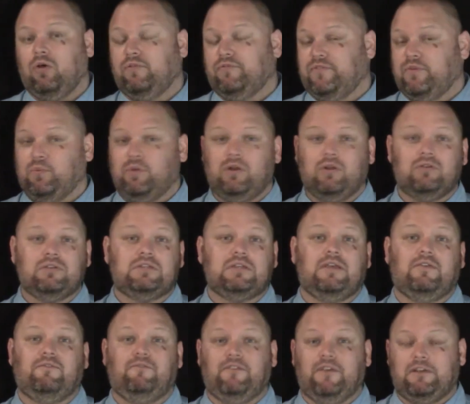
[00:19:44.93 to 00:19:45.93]
if we don't
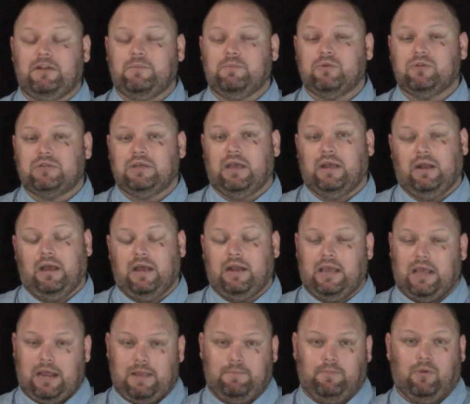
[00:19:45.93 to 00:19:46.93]
save 50% on
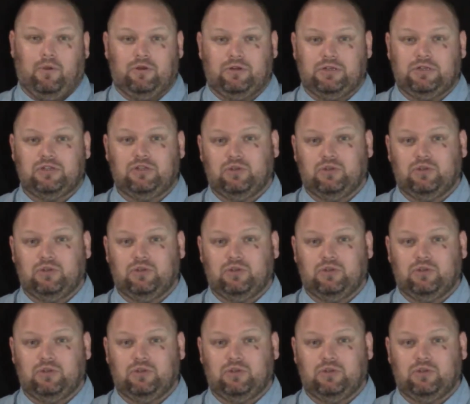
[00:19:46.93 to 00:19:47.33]
any purchase